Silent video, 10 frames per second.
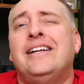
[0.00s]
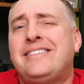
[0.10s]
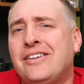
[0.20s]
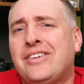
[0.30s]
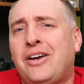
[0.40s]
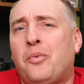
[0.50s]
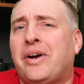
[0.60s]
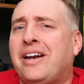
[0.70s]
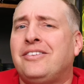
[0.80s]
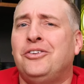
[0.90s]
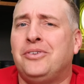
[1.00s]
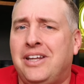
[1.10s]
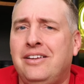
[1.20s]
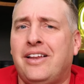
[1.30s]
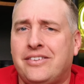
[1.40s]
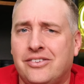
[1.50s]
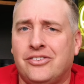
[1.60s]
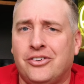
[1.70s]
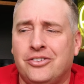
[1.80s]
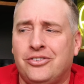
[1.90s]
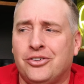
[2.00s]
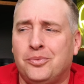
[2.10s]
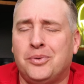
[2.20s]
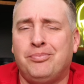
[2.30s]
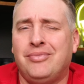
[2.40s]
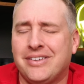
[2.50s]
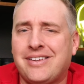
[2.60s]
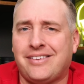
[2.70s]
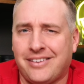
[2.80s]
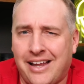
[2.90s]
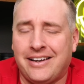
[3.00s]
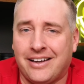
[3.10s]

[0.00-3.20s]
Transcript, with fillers: It sounds like we're getting to key lessons learned, so we'll, let's get to that